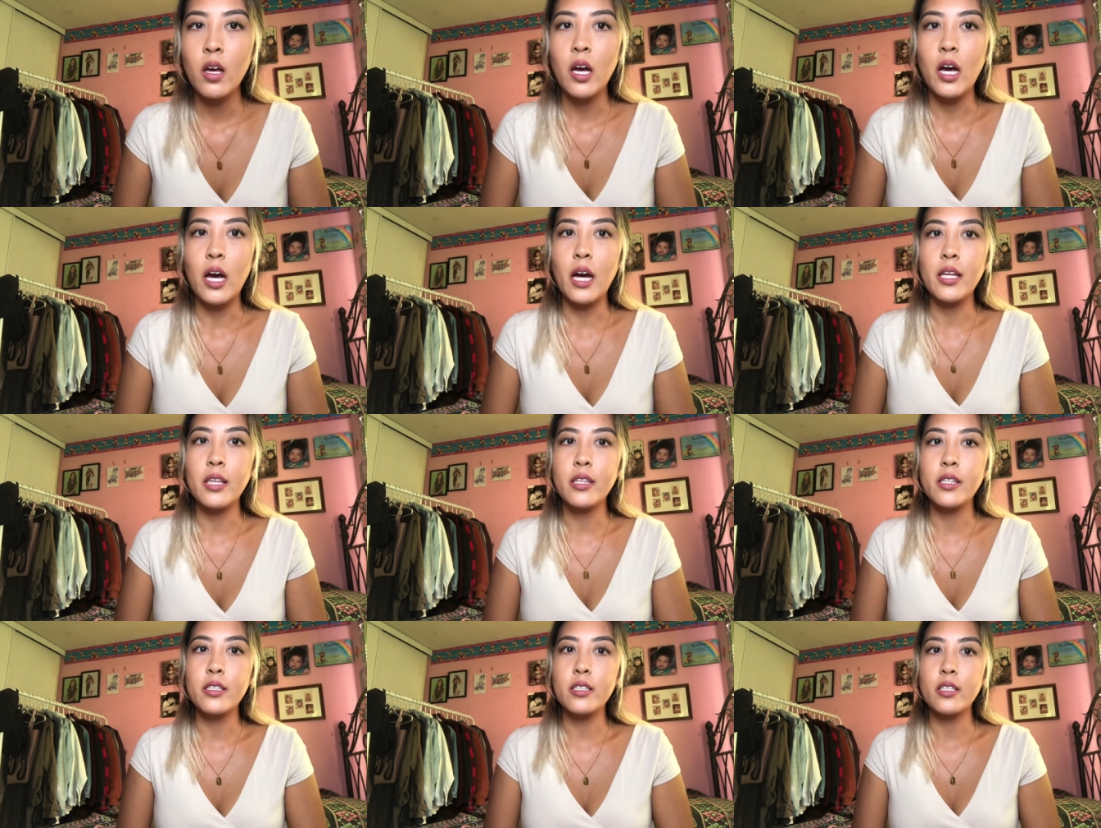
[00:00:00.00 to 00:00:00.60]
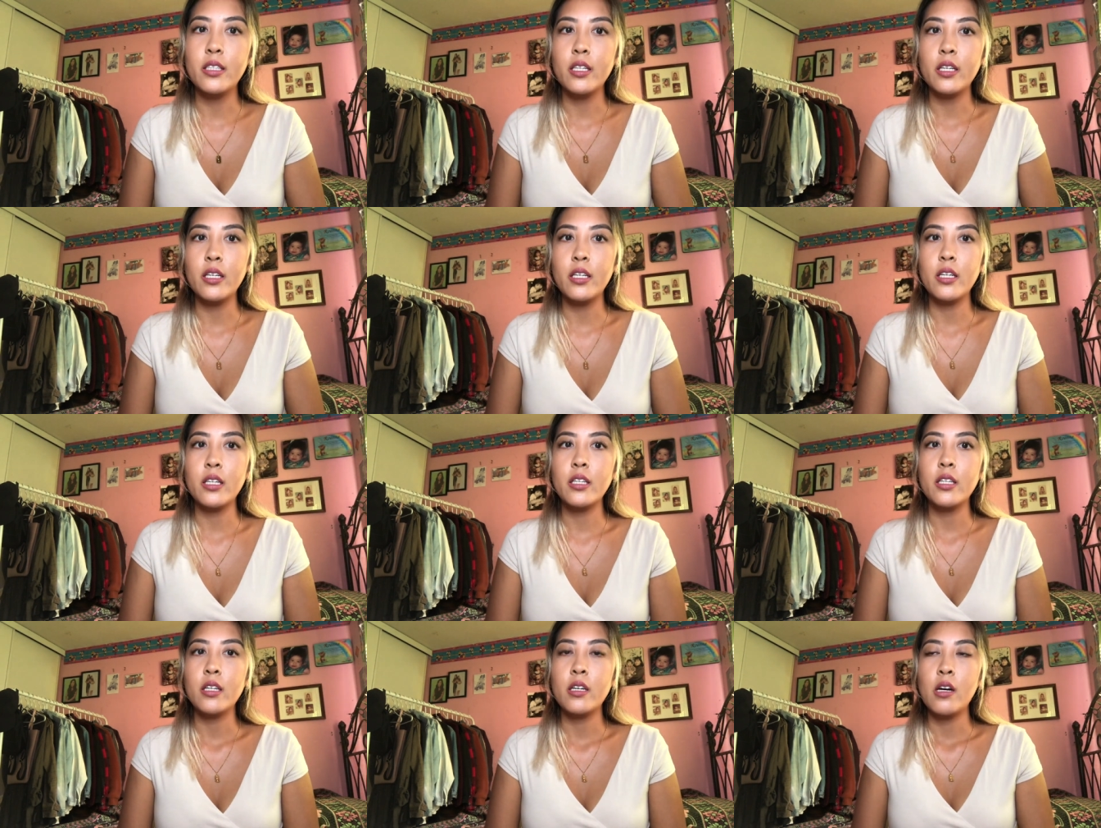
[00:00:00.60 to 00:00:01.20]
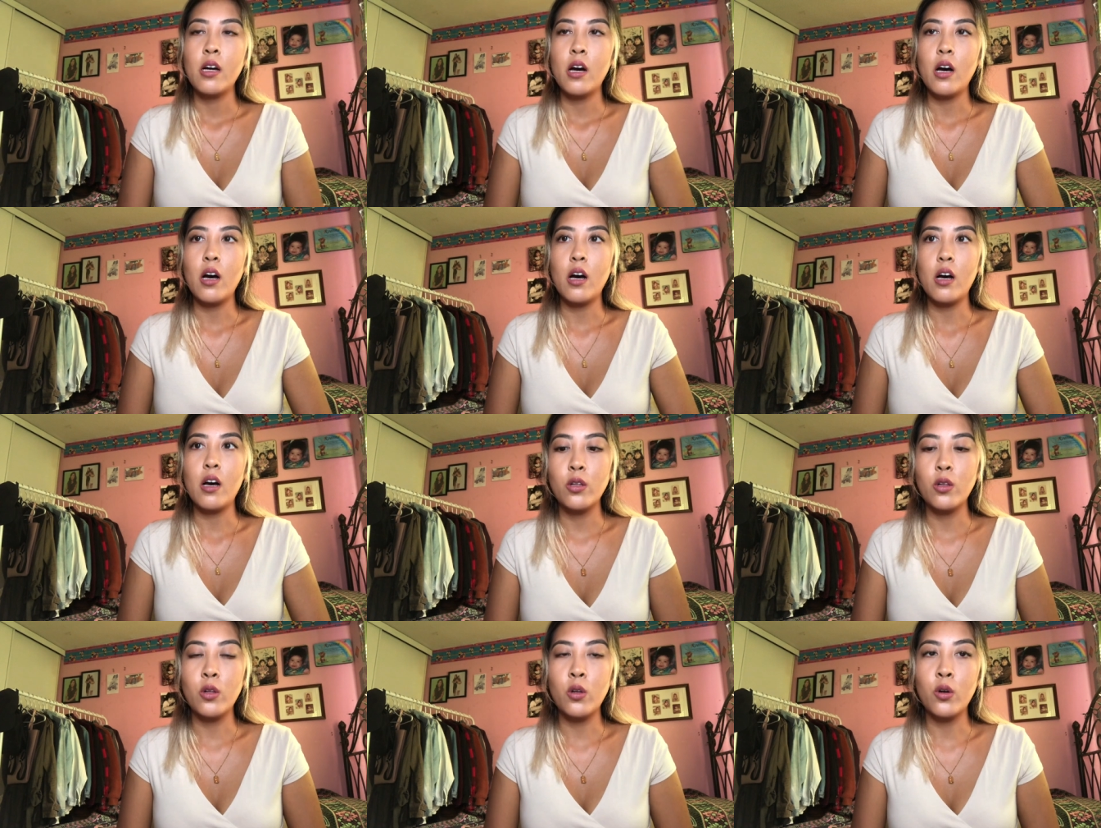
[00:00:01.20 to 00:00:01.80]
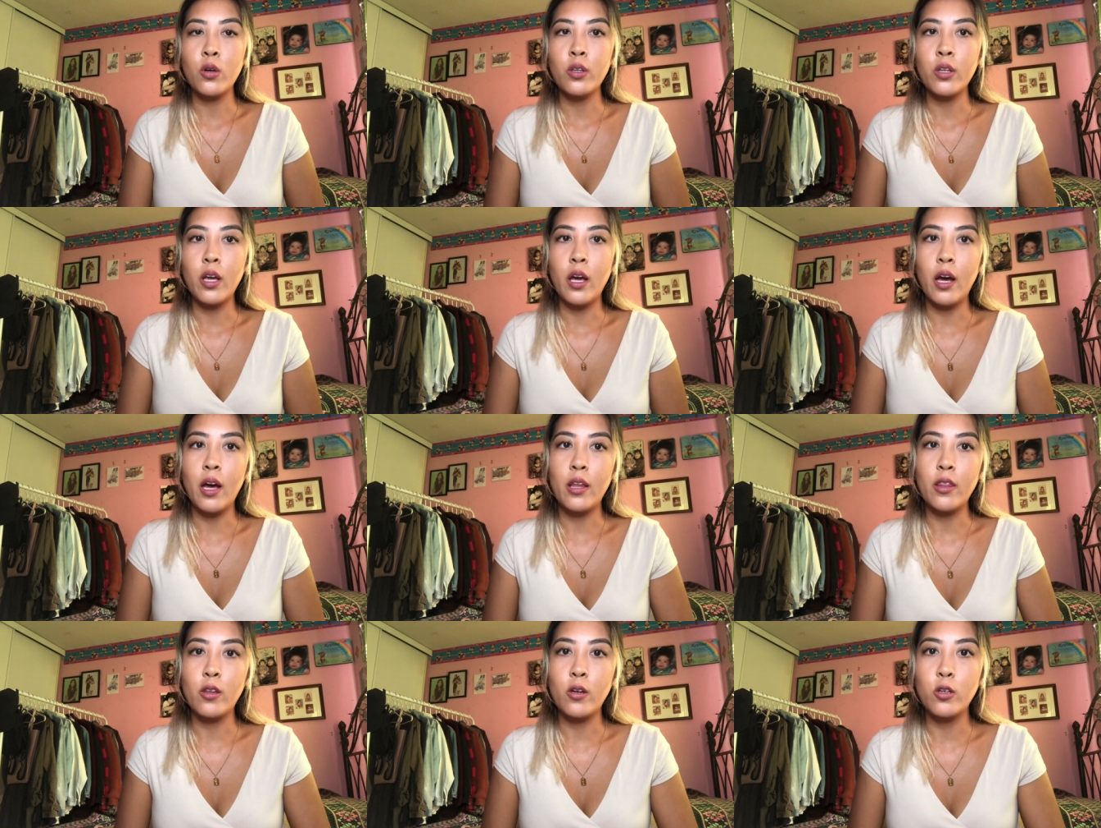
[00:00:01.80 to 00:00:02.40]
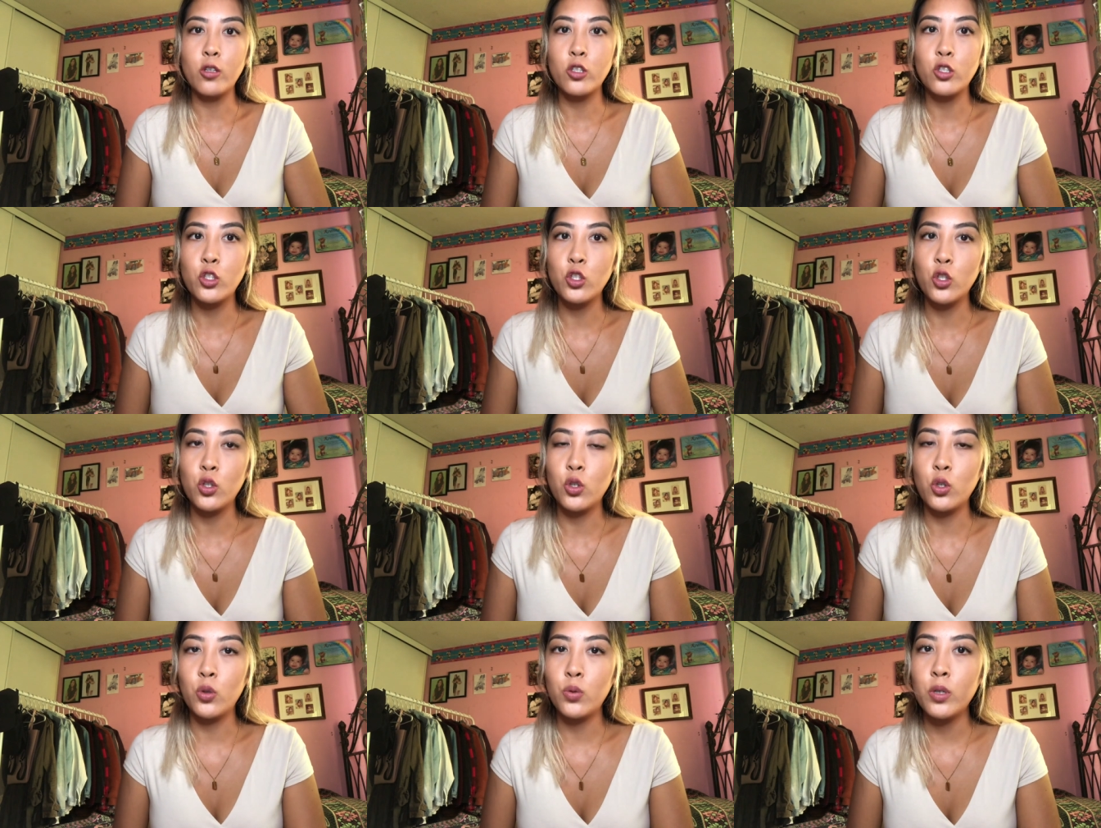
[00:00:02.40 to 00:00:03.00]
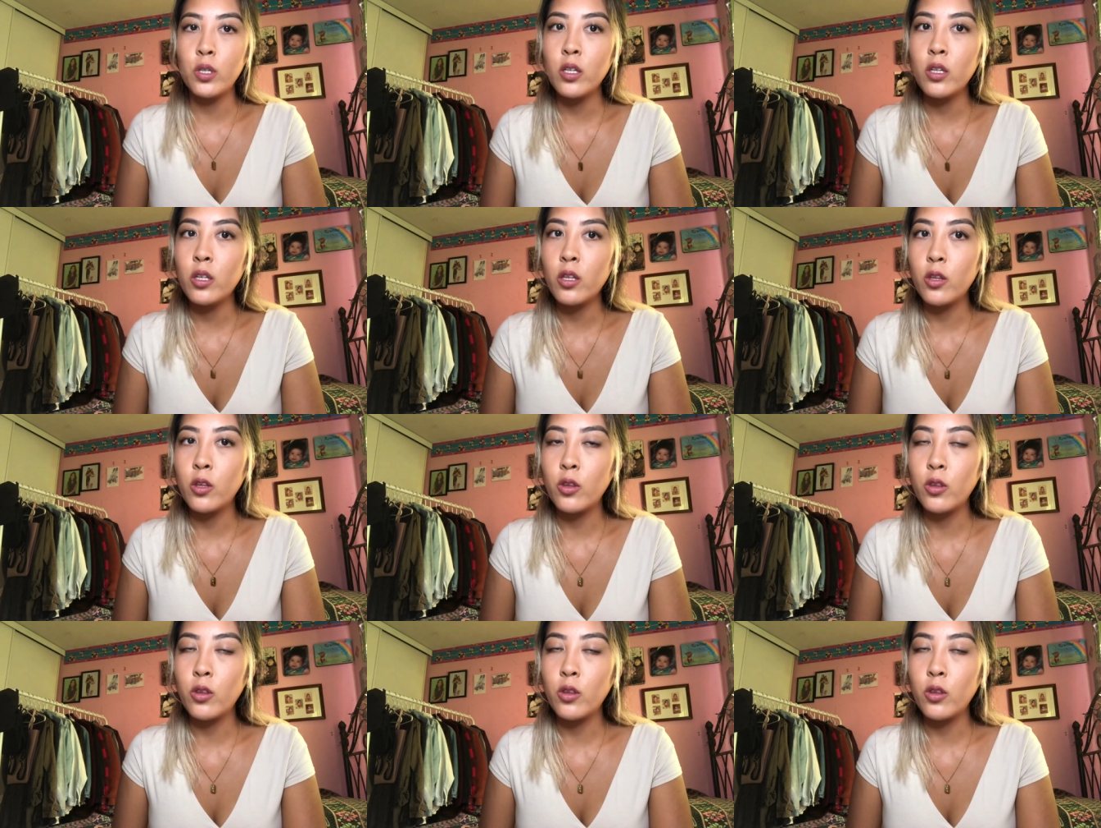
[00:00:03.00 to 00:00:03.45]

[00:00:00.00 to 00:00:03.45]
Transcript: I did looked at their jewelry.